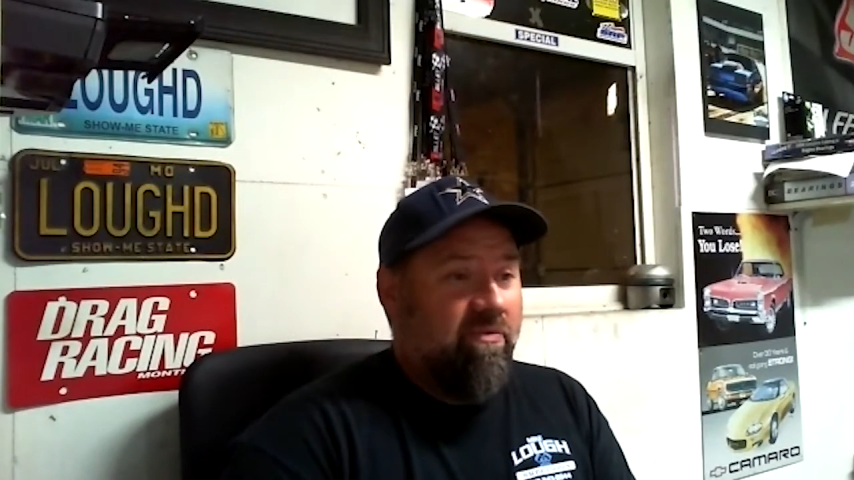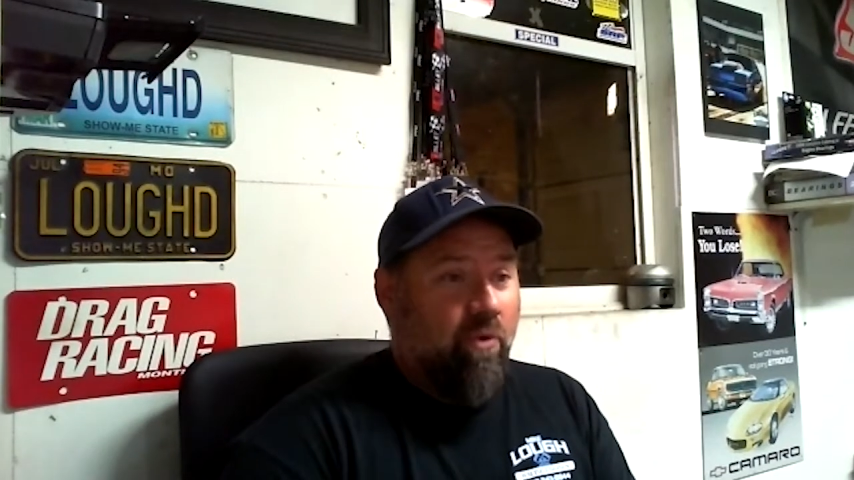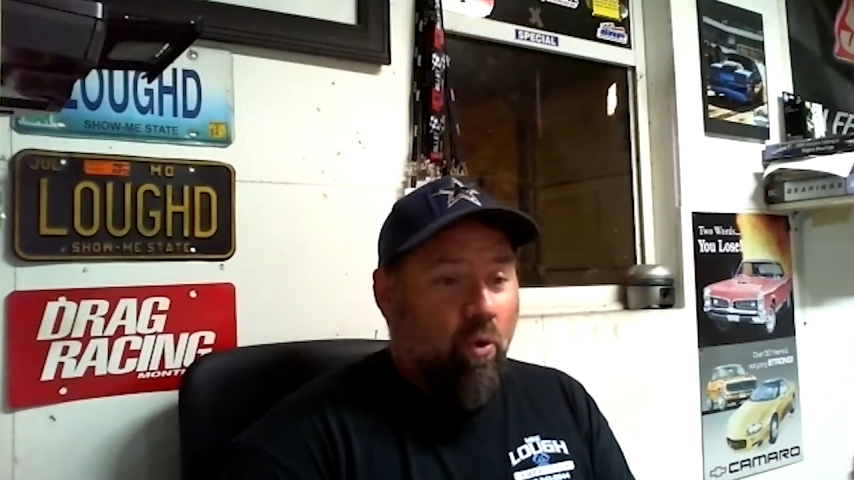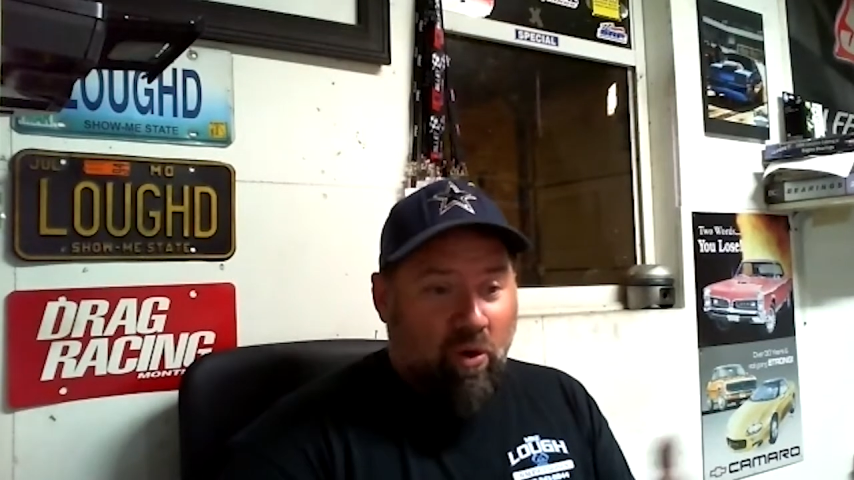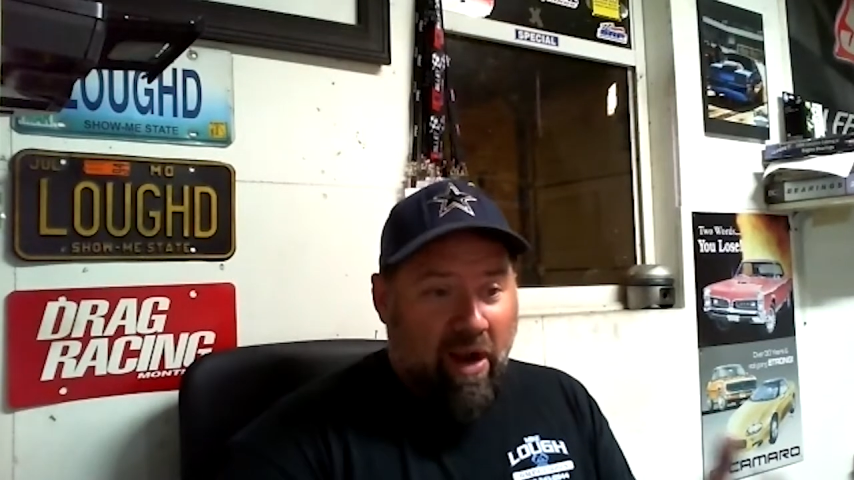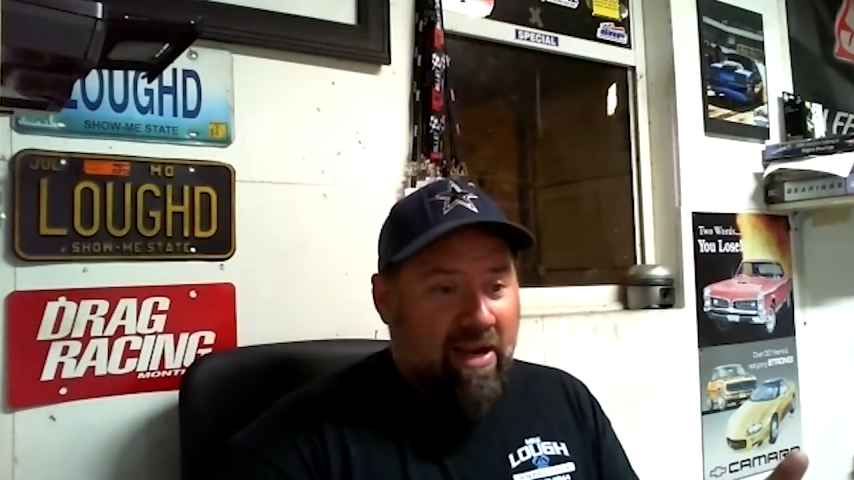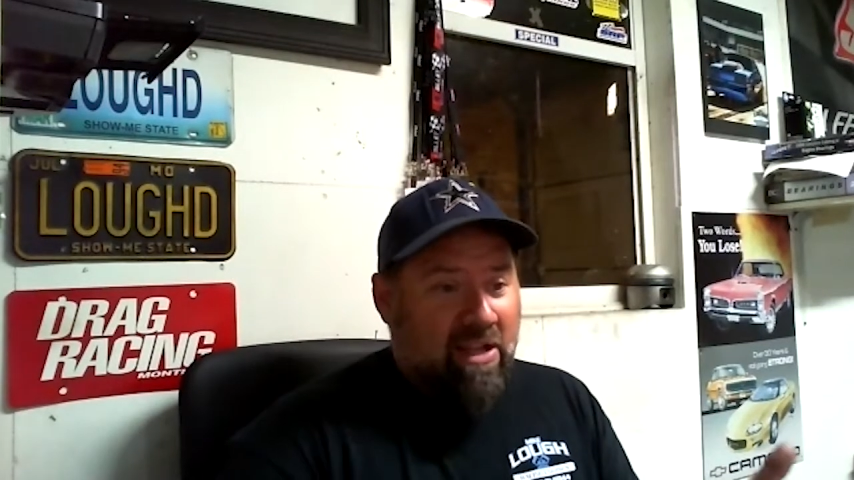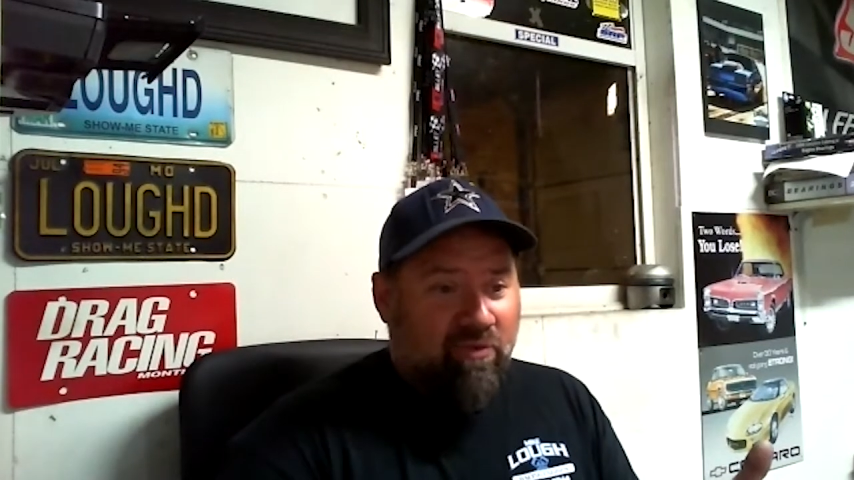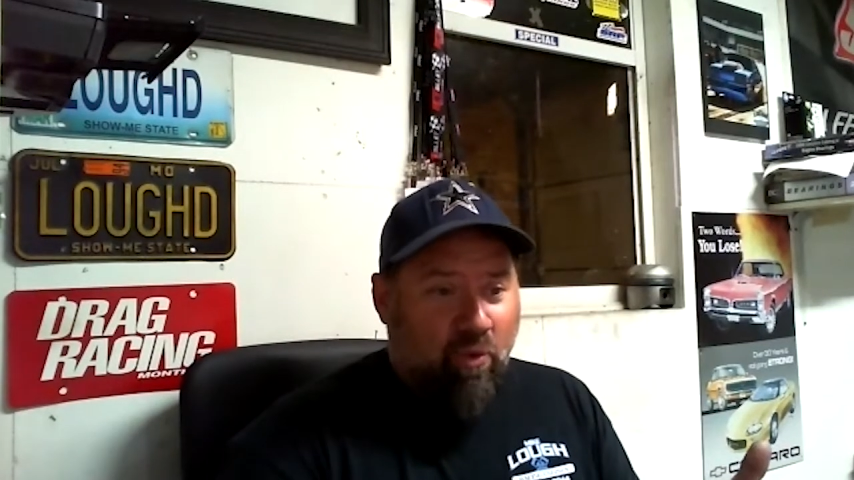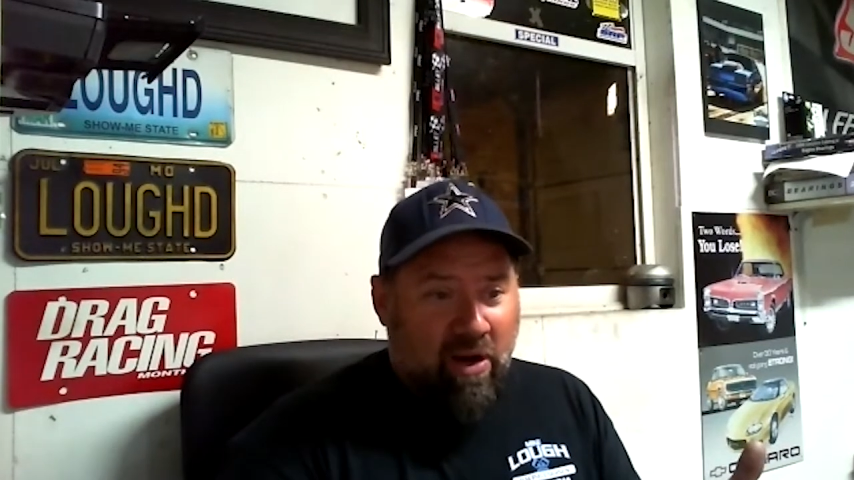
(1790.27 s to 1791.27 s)
480s,
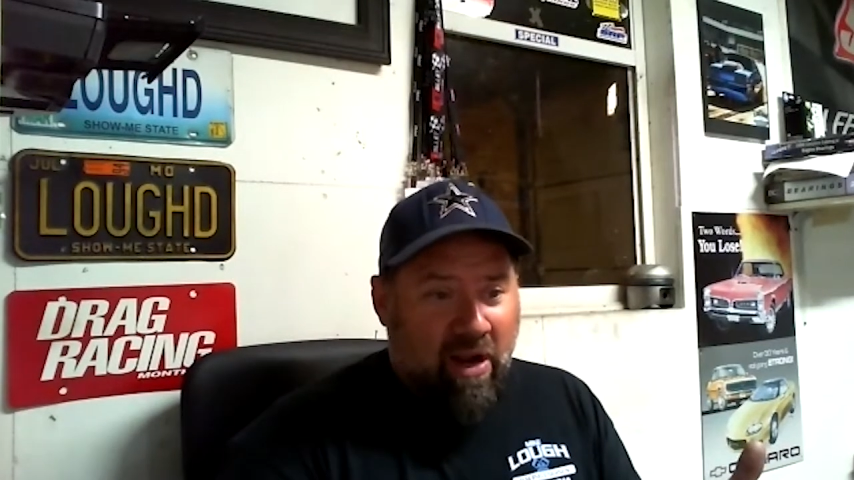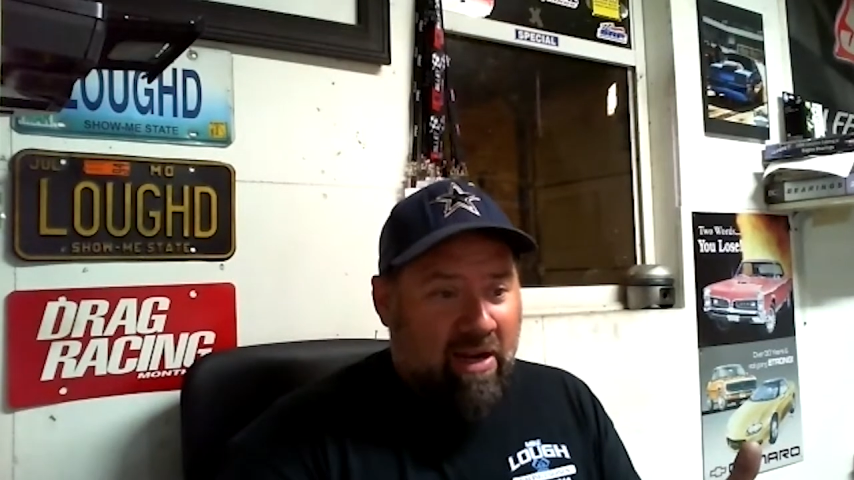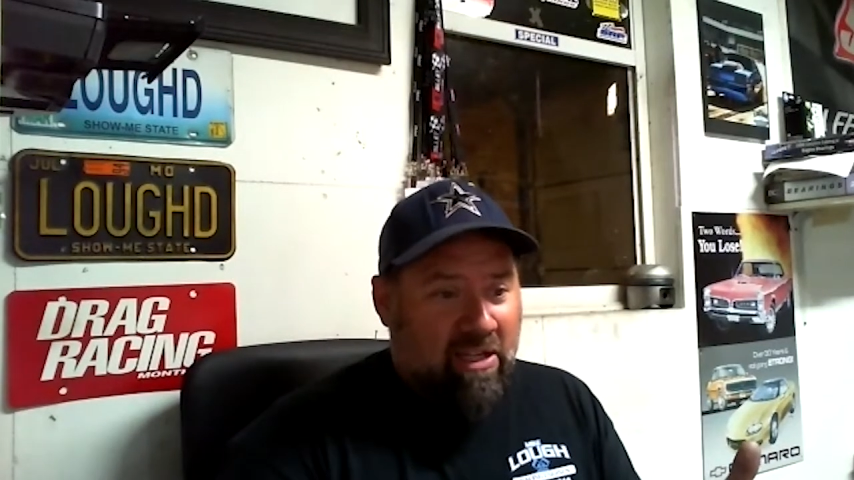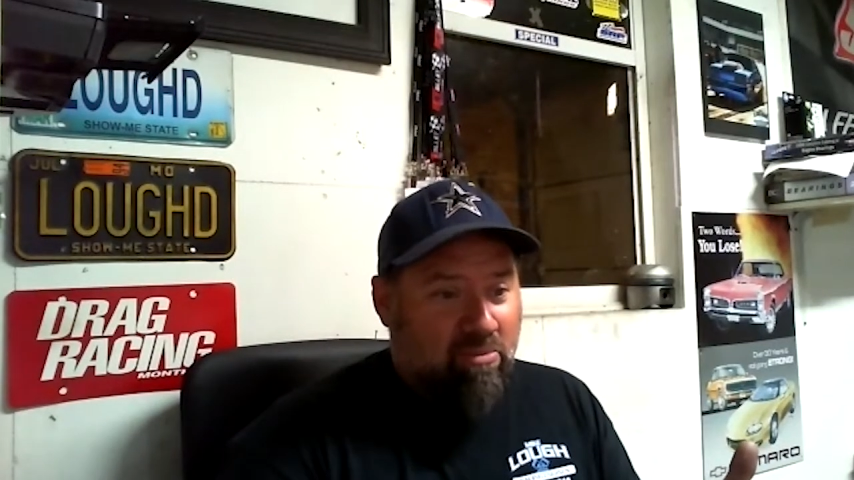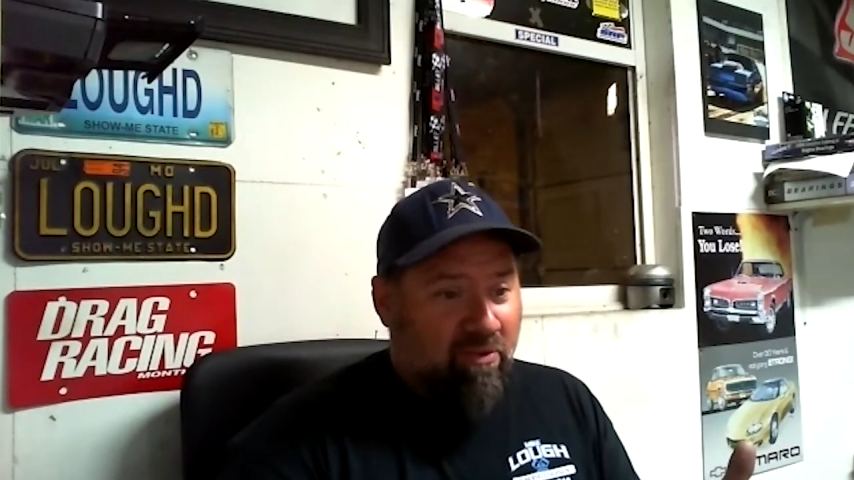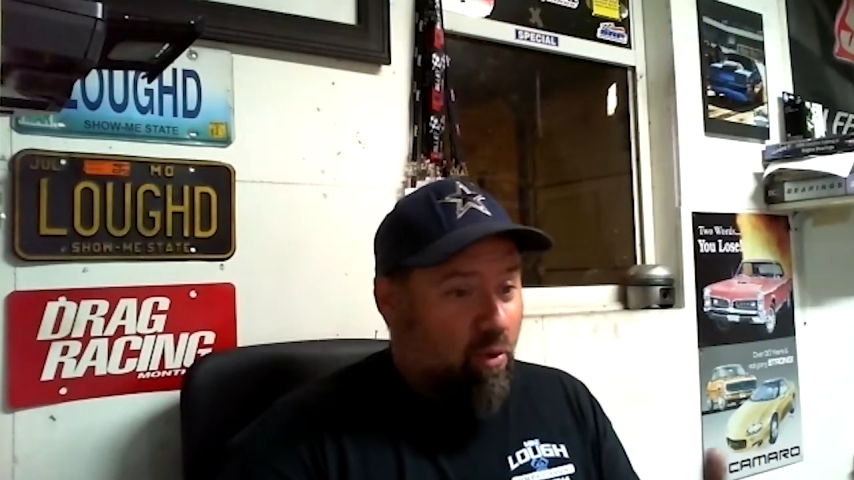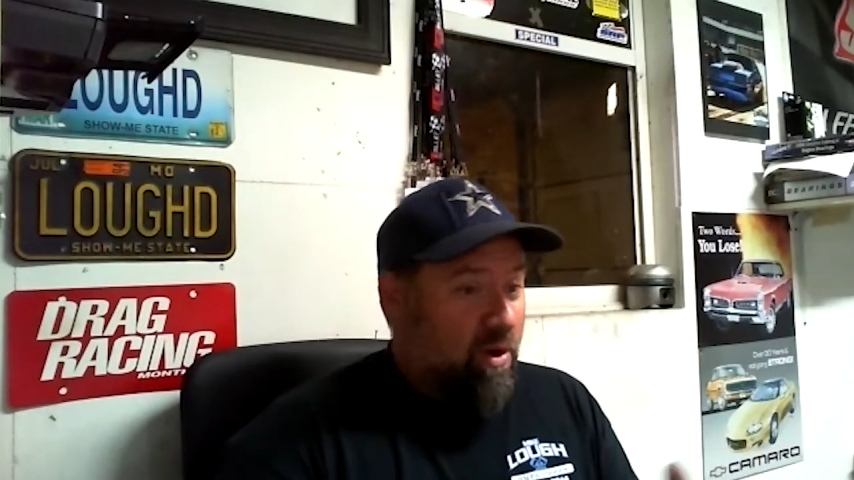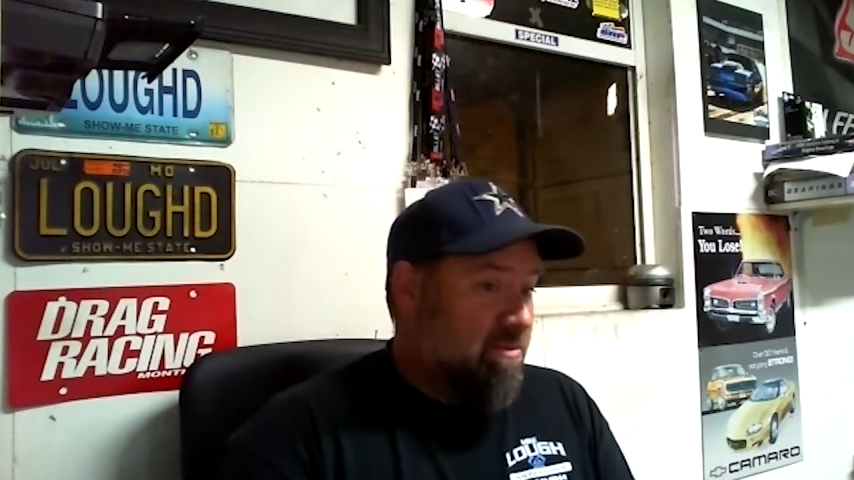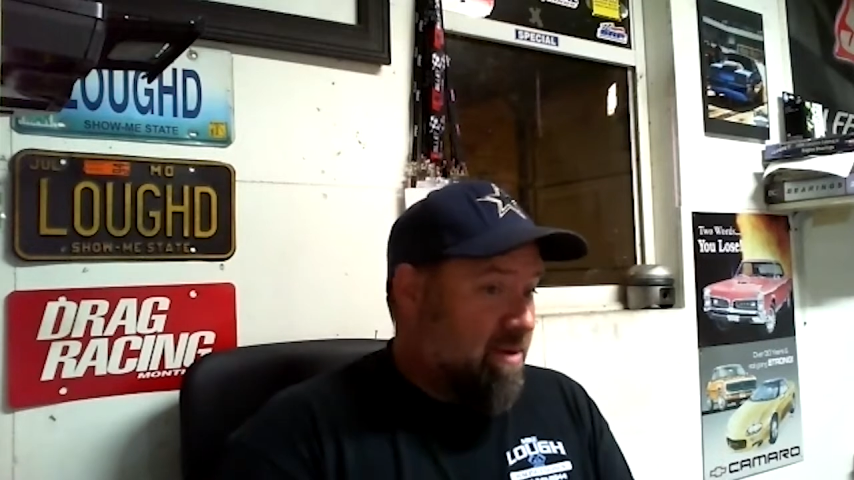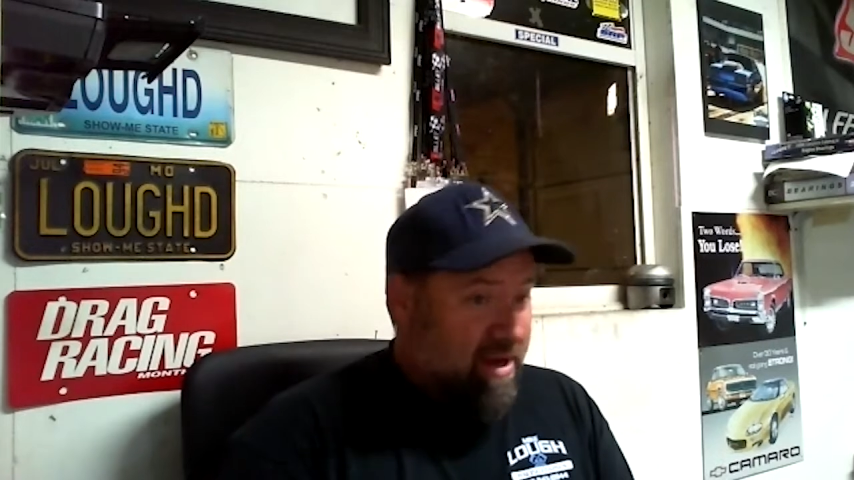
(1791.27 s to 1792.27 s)
490s before
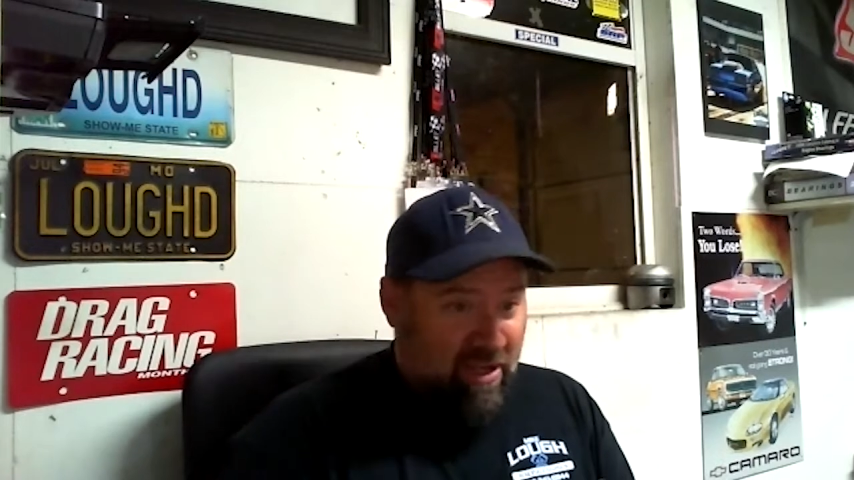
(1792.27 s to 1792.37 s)
anybody